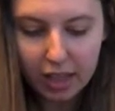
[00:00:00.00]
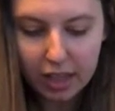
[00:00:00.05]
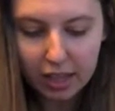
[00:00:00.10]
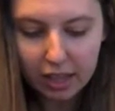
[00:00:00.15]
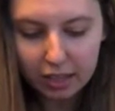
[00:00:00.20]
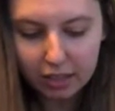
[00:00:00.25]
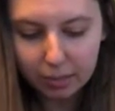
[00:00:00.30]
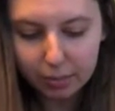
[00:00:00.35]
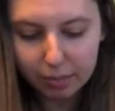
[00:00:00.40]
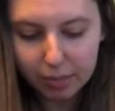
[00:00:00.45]

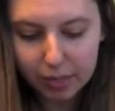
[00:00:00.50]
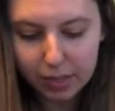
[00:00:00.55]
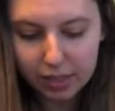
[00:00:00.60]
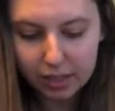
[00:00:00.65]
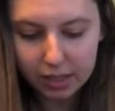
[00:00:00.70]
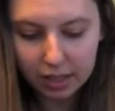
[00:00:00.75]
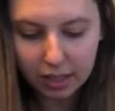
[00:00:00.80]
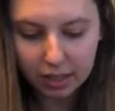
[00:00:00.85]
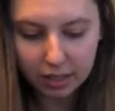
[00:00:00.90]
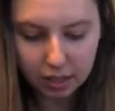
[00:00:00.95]
And it'll
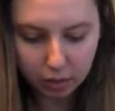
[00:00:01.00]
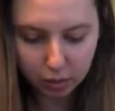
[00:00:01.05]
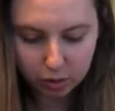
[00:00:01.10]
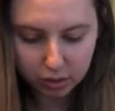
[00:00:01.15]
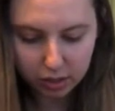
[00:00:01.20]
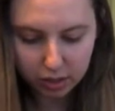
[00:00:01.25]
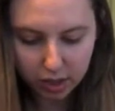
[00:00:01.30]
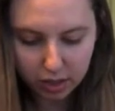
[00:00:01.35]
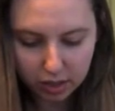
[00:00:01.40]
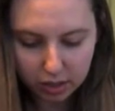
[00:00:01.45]
be sticking to
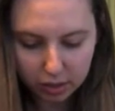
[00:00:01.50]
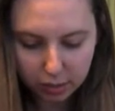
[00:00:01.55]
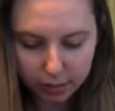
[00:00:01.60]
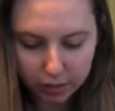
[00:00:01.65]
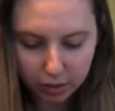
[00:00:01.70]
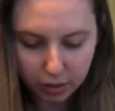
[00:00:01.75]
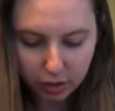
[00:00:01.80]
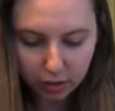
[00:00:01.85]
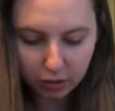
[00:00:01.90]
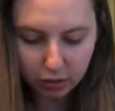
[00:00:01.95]
your skin,
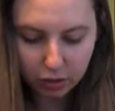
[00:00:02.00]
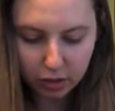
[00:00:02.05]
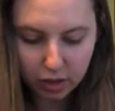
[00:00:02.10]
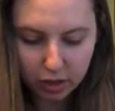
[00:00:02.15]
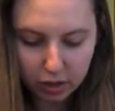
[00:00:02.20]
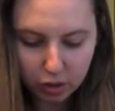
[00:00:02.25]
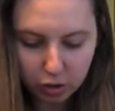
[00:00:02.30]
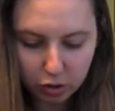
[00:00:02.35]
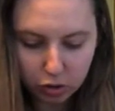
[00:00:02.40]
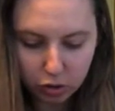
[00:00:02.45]
especially if
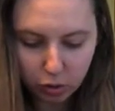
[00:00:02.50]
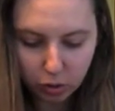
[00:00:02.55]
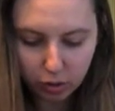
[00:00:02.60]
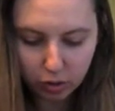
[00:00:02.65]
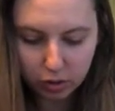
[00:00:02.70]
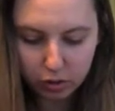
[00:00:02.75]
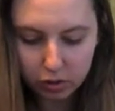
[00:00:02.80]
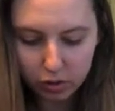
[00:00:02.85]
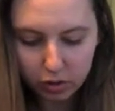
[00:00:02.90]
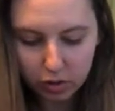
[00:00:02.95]
your nails are
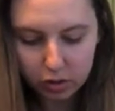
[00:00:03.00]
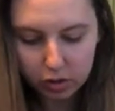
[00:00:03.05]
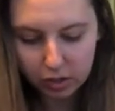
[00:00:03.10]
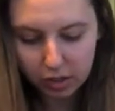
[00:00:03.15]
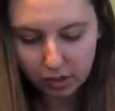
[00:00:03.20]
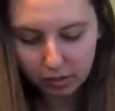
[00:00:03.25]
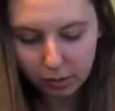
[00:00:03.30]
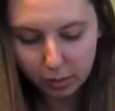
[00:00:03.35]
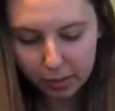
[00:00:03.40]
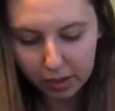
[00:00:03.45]
shorter, so
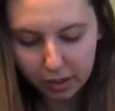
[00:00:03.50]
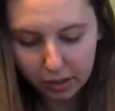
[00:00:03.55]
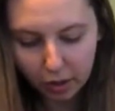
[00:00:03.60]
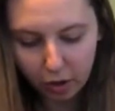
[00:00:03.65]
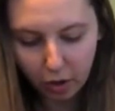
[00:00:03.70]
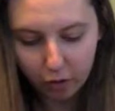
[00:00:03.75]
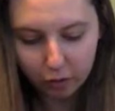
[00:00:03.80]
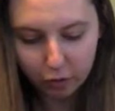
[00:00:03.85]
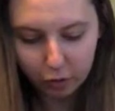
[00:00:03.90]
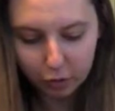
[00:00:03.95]
you just have to
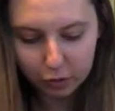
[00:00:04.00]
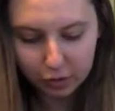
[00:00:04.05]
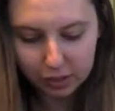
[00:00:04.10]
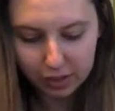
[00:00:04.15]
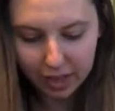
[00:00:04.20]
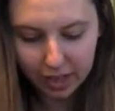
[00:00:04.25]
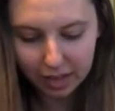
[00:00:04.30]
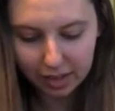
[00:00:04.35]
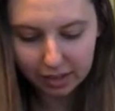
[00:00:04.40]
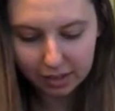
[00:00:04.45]
peel it off your
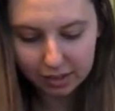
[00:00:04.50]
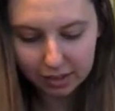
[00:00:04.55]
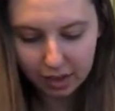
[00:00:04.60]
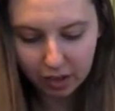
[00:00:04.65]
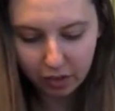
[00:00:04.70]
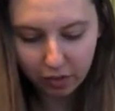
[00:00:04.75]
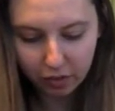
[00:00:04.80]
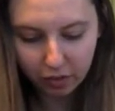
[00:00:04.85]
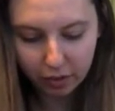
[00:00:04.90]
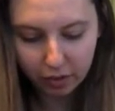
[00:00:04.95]
skin
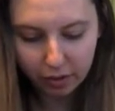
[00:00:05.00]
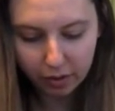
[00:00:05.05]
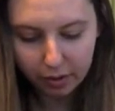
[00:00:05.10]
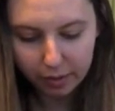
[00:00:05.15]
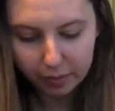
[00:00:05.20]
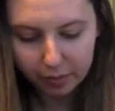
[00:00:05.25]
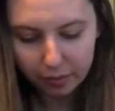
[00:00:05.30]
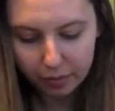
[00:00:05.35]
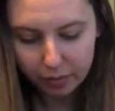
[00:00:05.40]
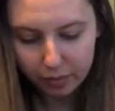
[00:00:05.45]
itself.
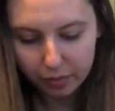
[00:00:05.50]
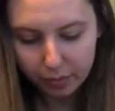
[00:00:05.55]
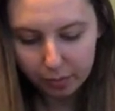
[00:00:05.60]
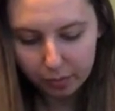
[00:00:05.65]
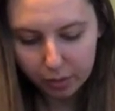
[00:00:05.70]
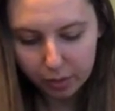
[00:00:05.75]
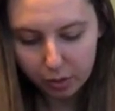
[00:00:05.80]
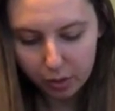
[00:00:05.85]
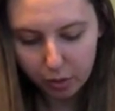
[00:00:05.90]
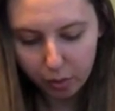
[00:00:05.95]

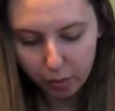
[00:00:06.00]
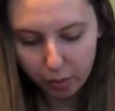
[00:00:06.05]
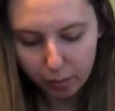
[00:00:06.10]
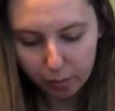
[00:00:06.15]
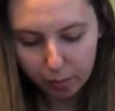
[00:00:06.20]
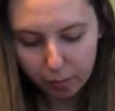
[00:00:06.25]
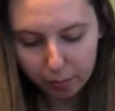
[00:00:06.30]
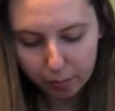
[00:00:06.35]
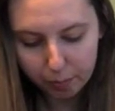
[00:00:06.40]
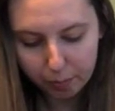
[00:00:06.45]
But
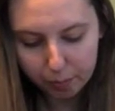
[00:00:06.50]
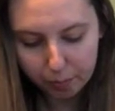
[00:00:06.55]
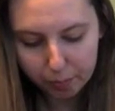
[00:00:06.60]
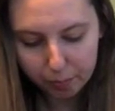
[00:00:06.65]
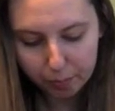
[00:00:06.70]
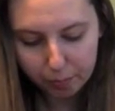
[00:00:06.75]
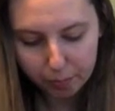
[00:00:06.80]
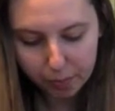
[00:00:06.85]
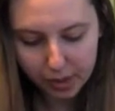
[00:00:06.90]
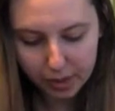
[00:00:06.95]
don't
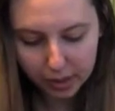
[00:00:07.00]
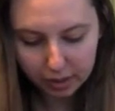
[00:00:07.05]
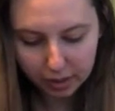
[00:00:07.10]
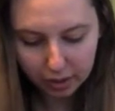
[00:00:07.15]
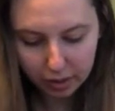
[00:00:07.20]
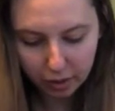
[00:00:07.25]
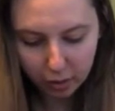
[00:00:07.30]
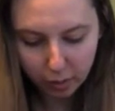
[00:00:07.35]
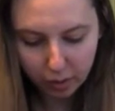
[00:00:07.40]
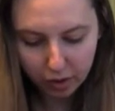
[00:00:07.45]

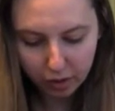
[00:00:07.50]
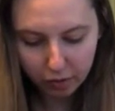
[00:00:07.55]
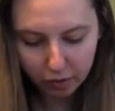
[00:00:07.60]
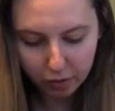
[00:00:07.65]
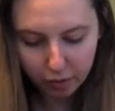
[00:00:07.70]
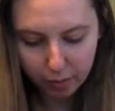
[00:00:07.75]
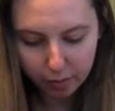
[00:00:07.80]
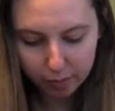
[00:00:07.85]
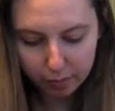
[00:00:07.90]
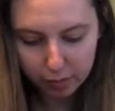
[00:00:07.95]
peel it
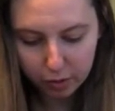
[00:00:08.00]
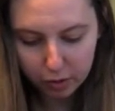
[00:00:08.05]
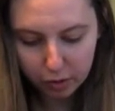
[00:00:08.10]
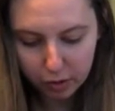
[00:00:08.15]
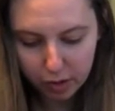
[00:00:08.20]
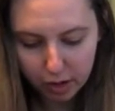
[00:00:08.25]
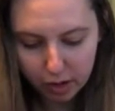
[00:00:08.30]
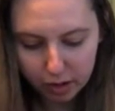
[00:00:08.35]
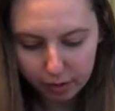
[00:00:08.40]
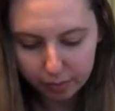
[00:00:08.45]
away from
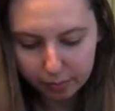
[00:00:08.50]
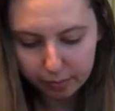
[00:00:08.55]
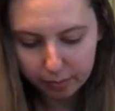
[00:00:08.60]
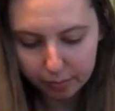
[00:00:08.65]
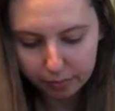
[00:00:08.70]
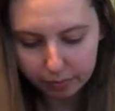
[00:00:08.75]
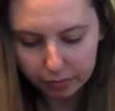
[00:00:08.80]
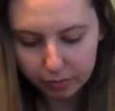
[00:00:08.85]
your nail.